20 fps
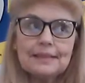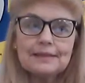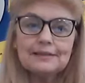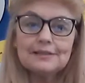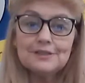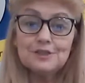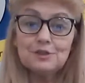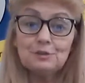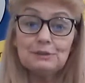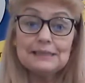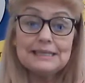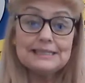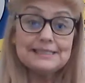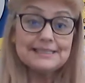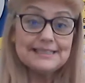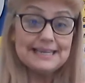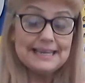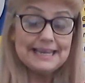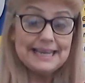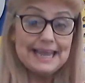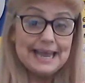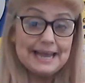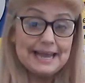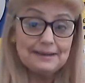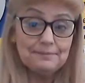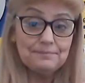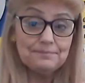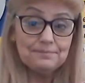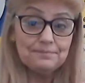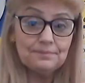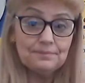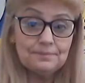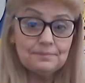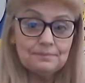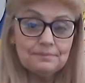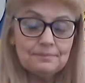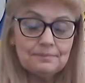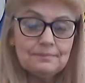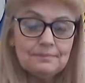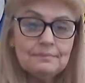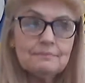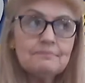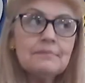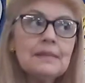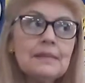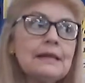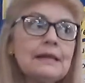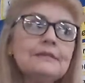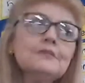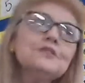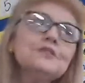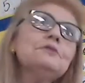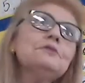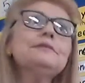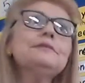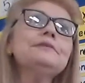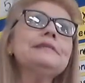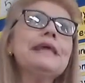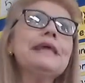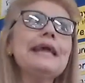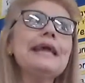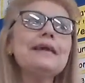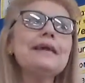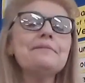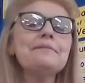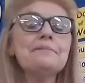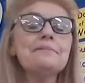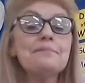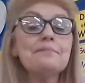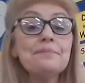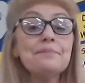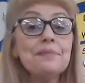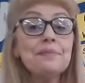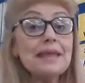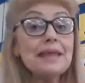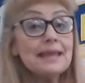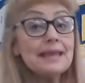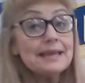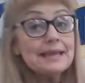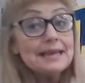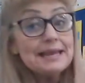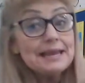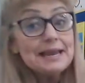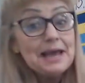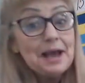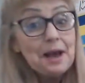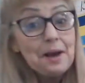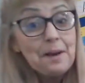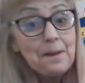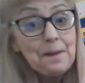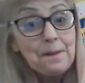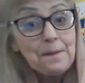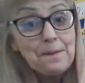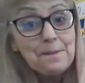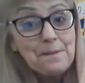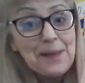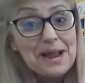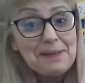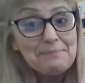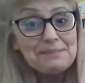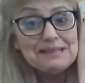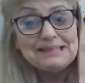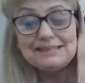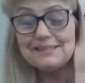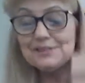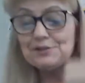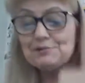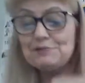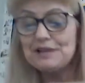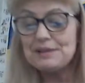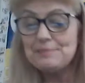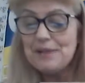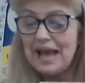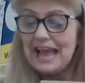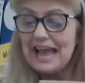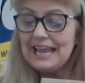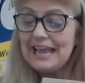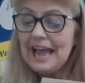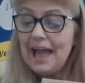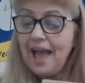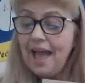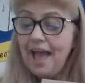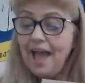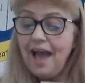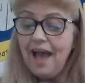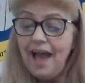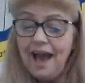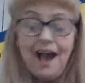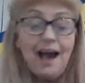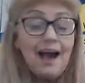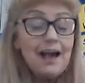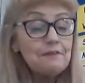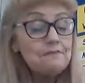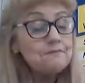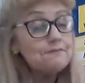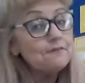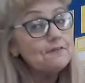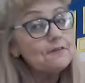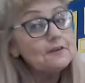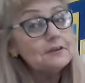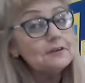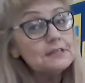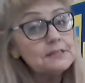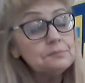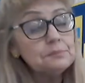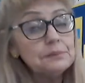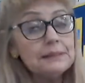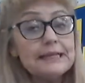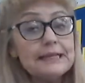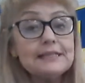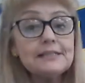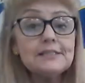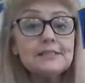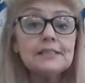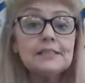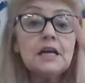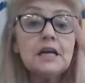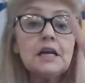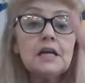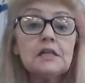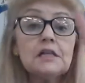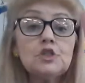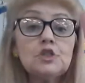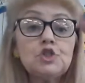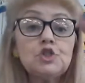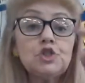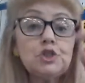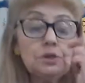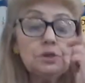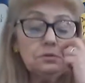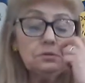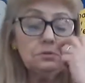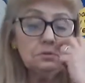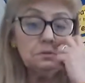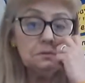So listen again. So today, in my mystery bag, I first placed two